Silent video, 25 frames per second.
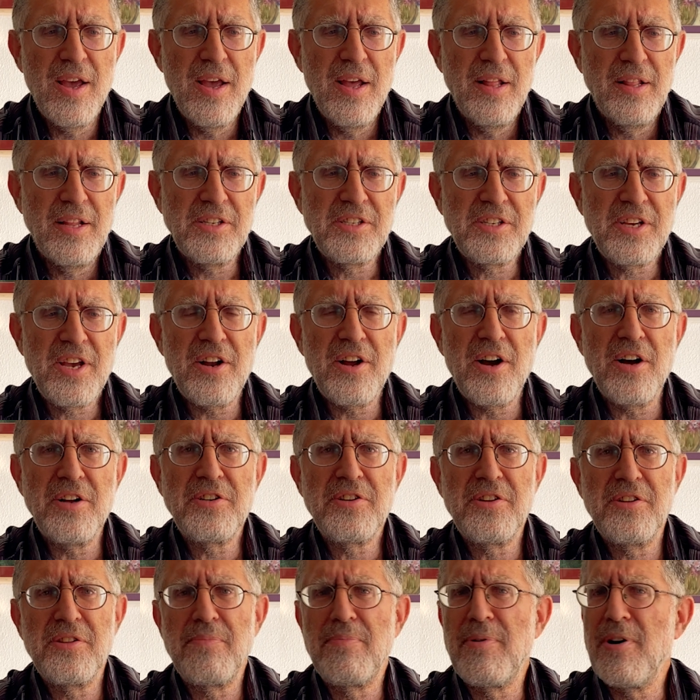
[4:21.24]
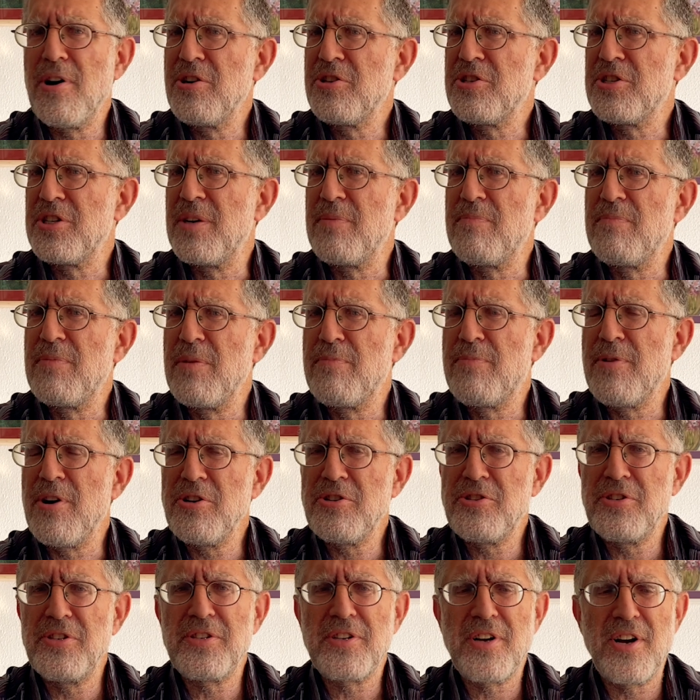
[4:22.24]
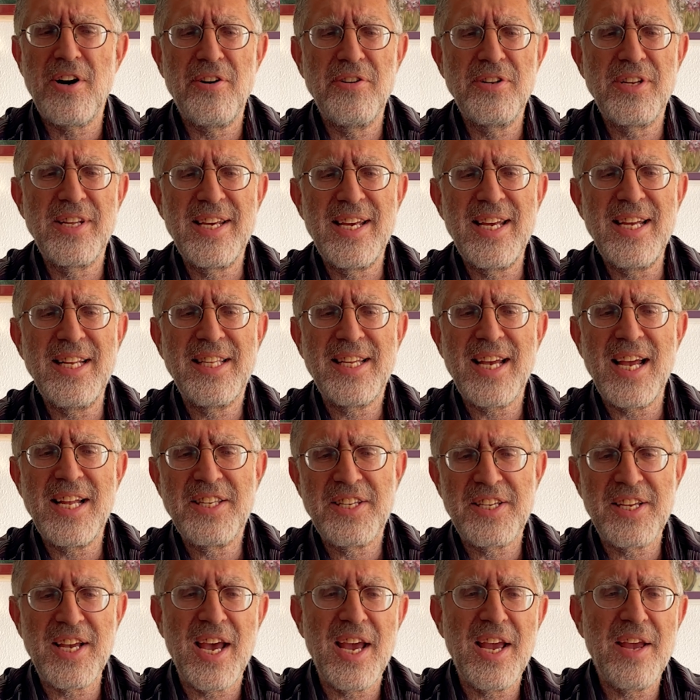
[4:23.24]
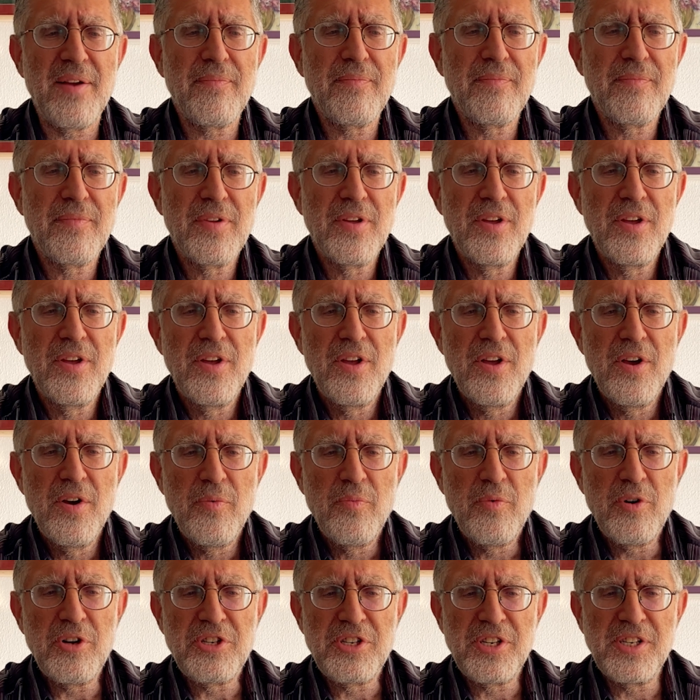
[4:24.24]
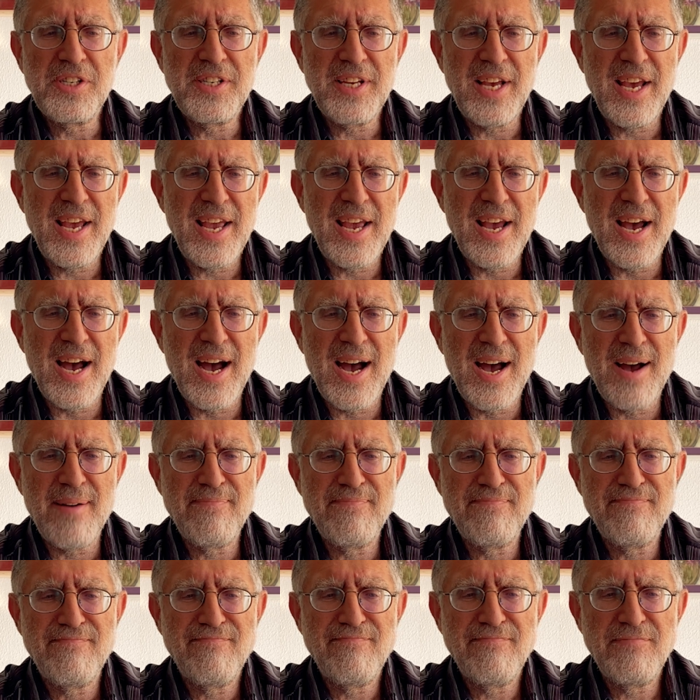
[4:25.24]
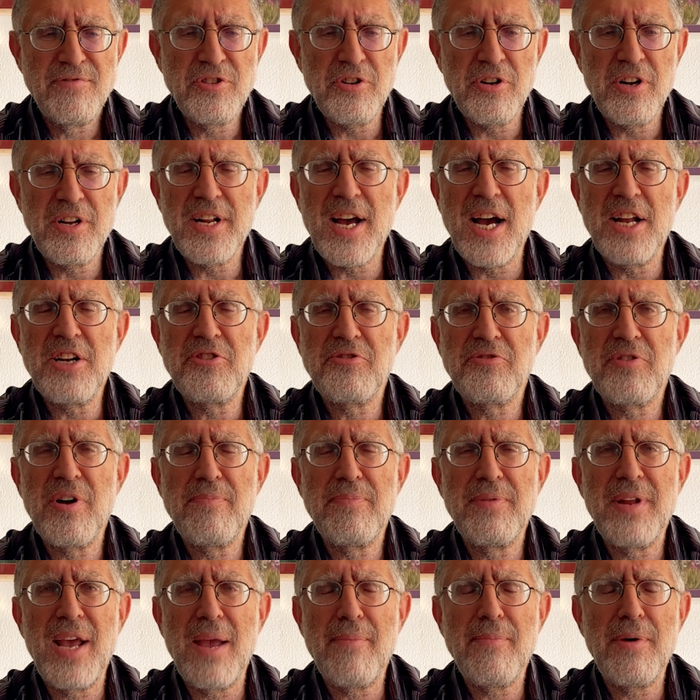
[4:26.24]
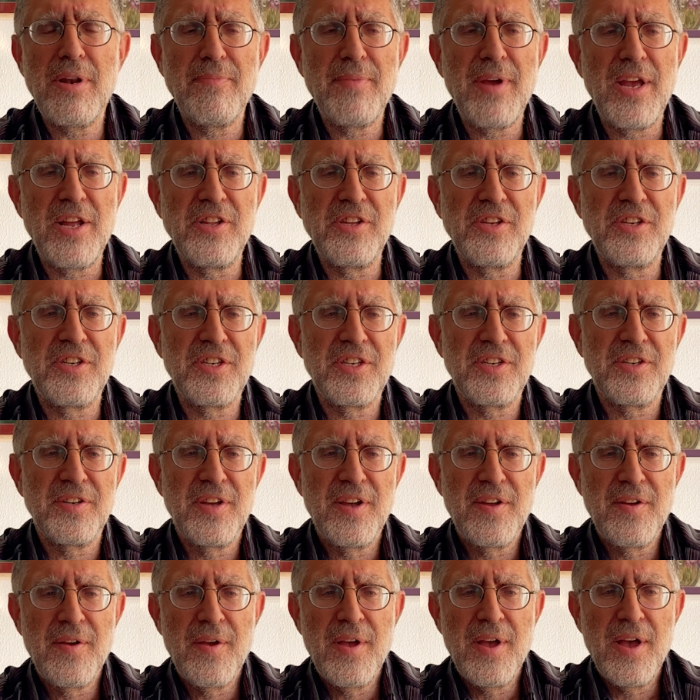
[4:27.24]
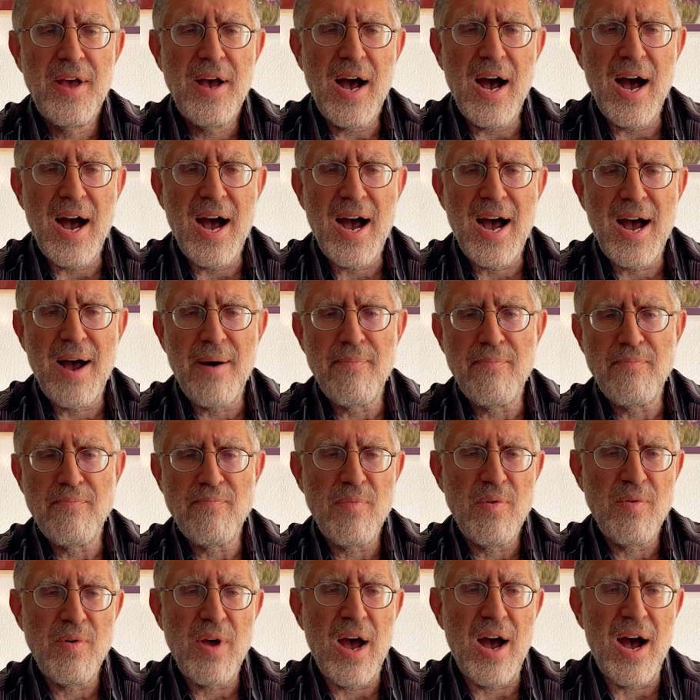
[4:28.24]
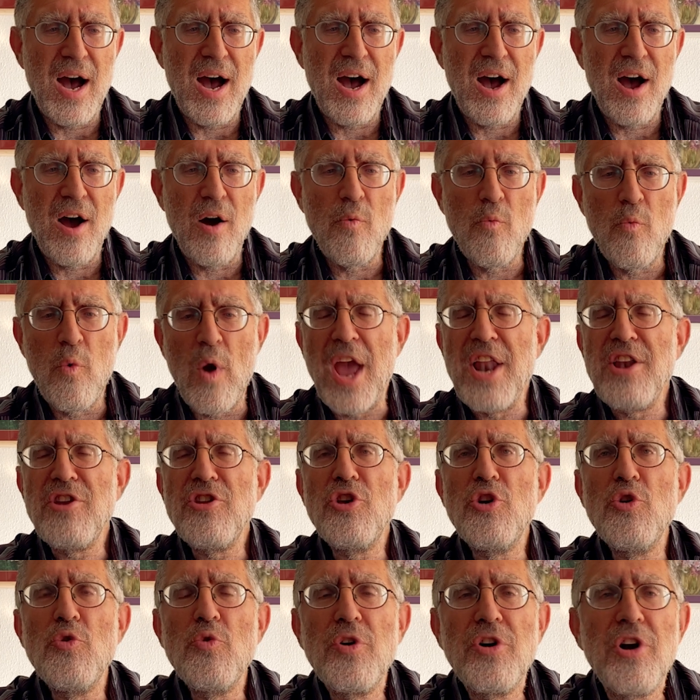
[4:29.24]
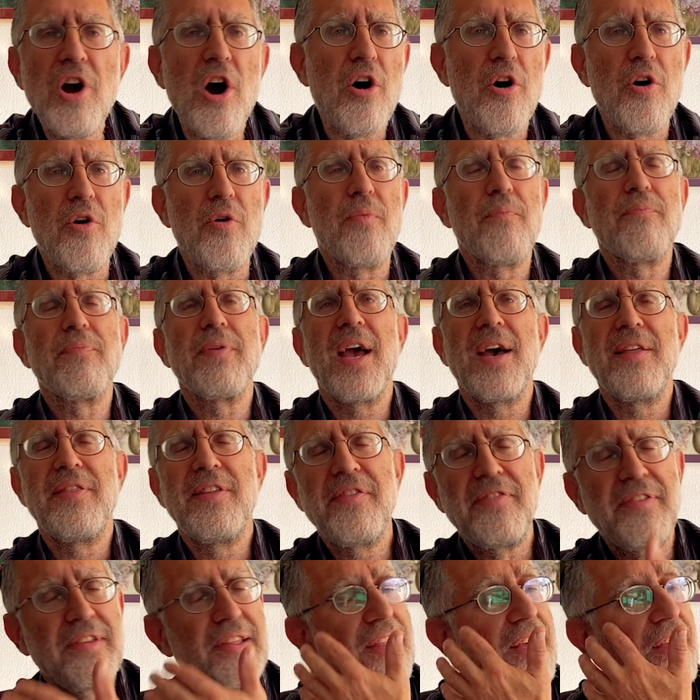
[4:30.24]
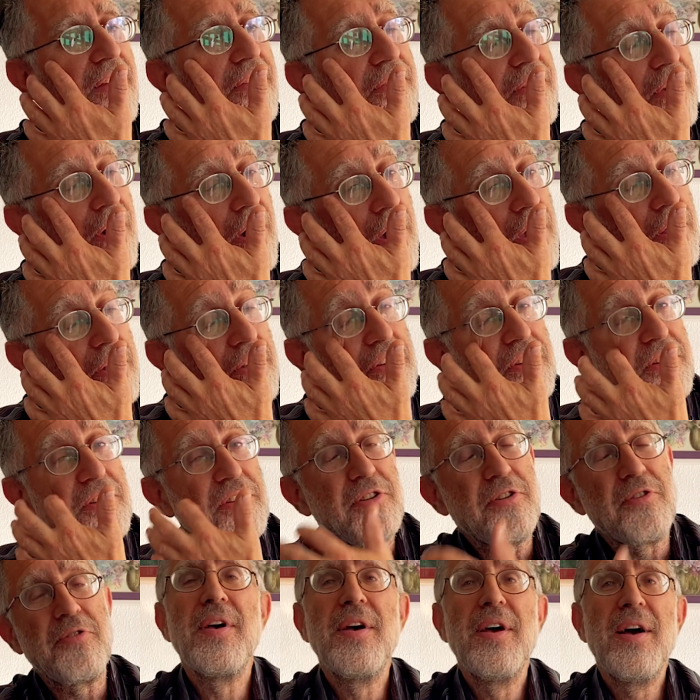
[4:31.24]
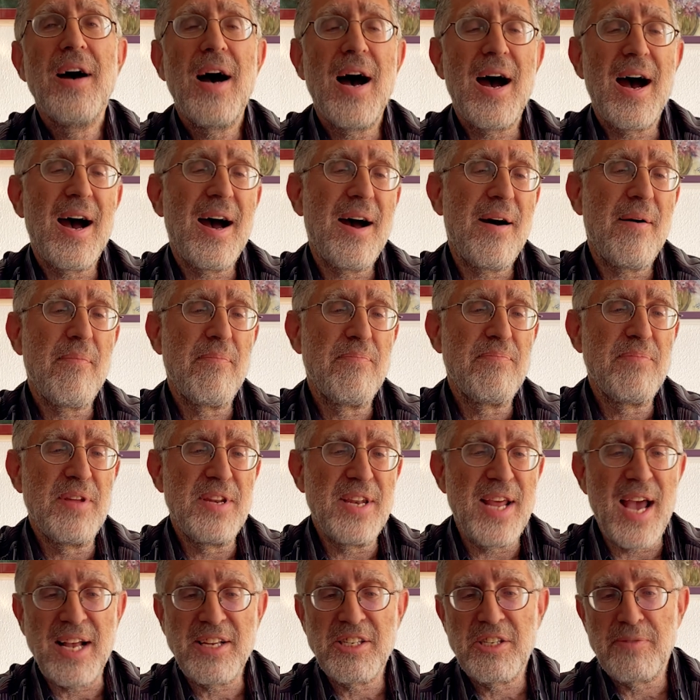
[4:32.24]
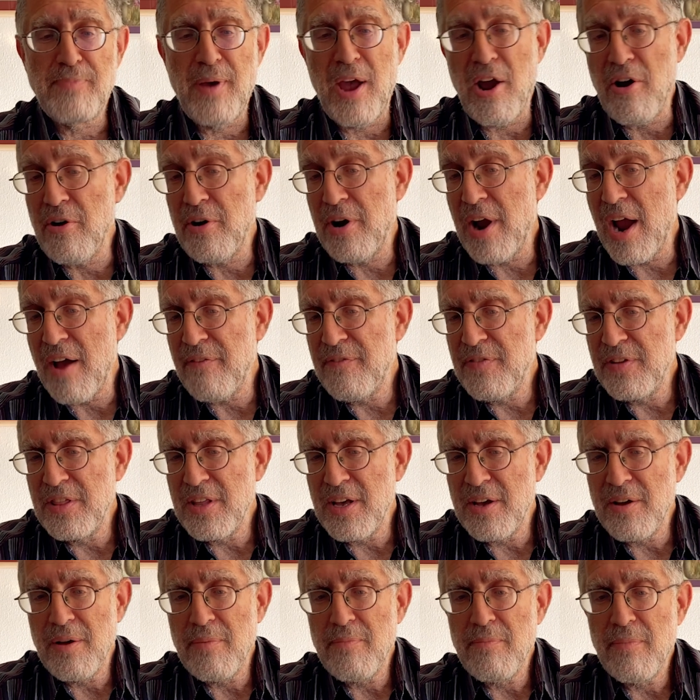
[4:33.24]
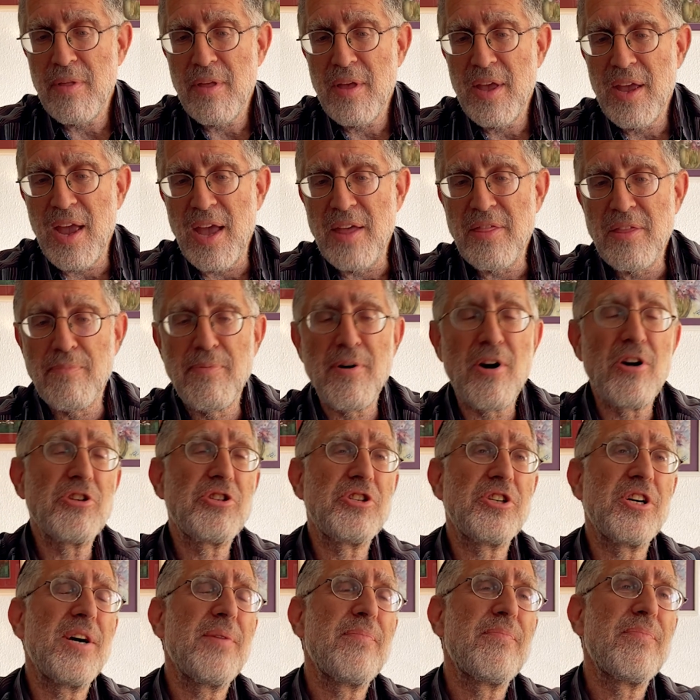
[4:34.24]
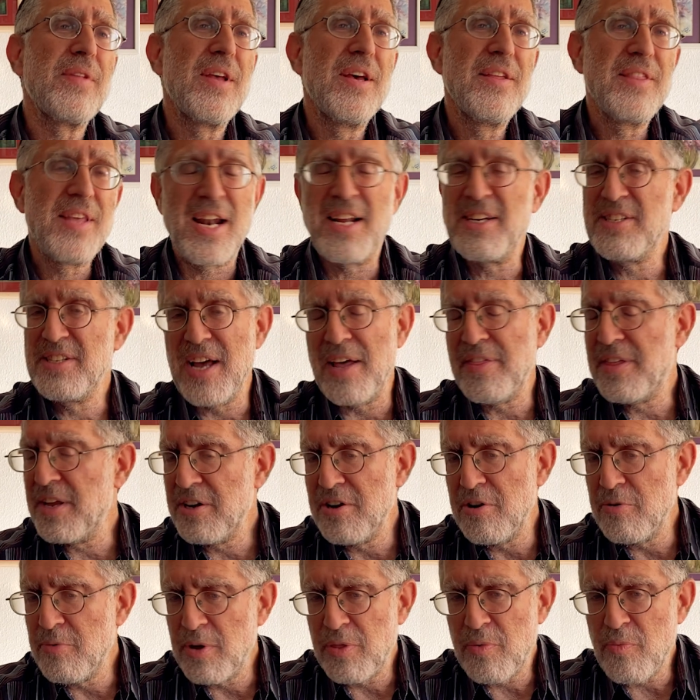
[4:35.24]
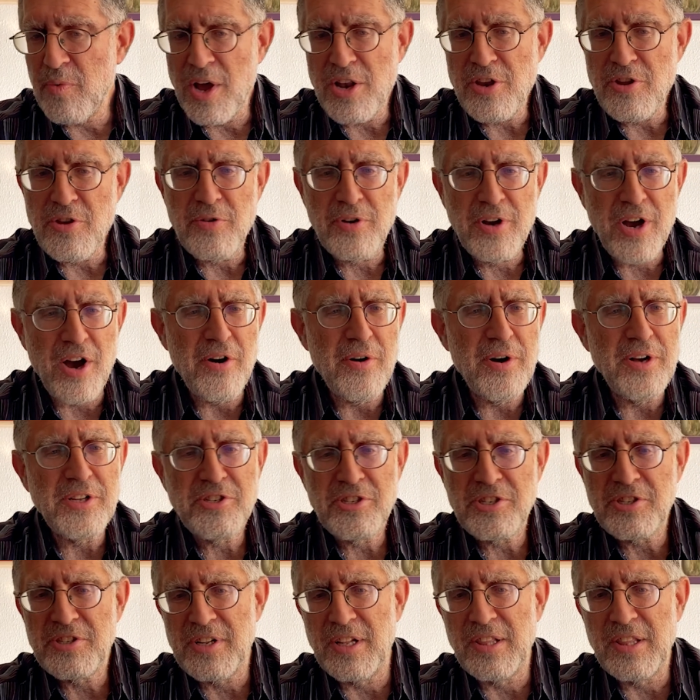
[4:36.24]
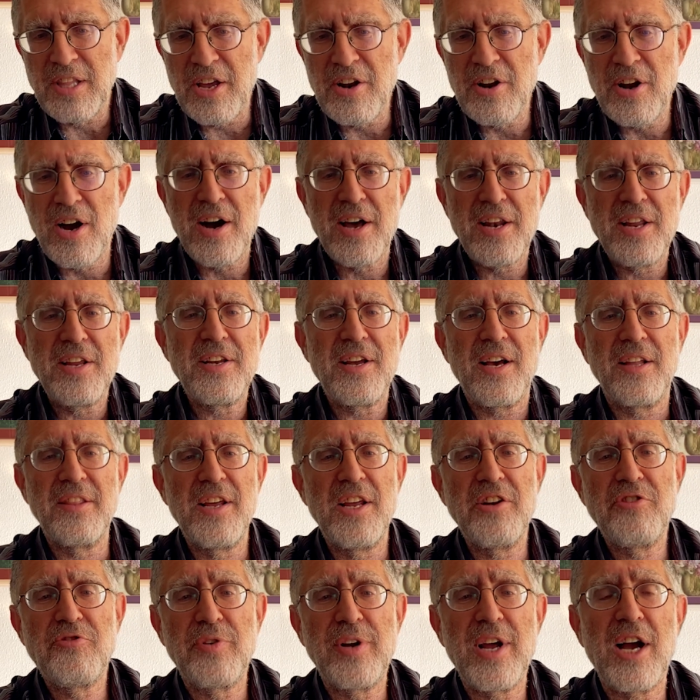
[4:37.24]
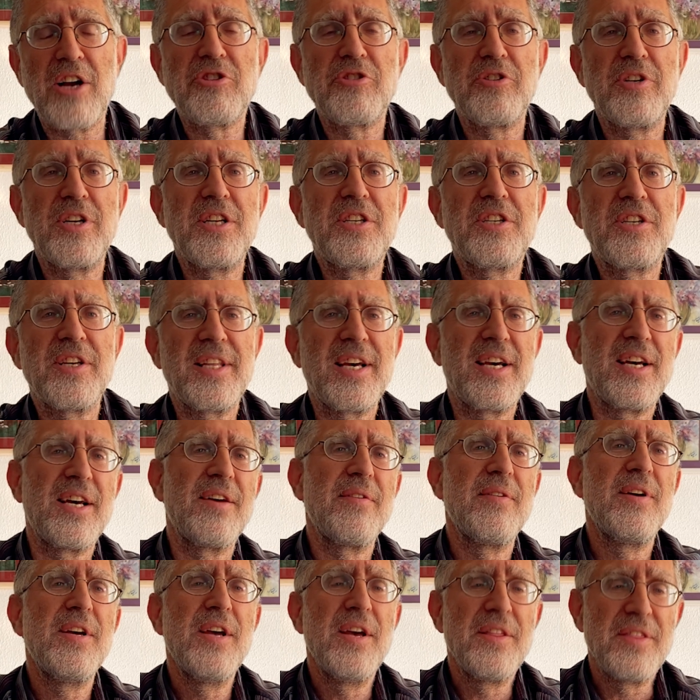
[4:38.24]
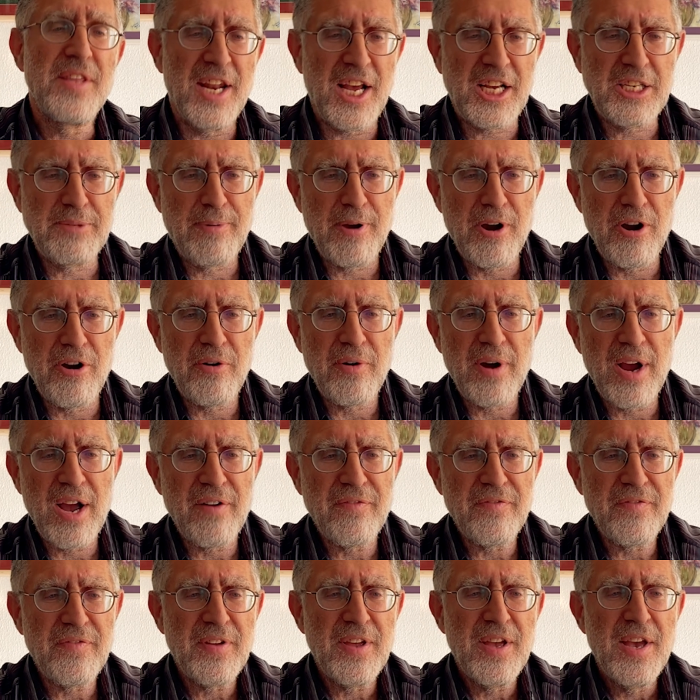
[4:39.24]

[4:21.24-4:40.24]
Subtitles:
Let's get on to the Parsha. The Parsha is called Ki Teitzei, which is a sort of nondescript name. It means when you go. And this leads on to the next paragraph in the Parsha that has nothing to do with when you go. It's just a lead on, the introduction into the next paragraph.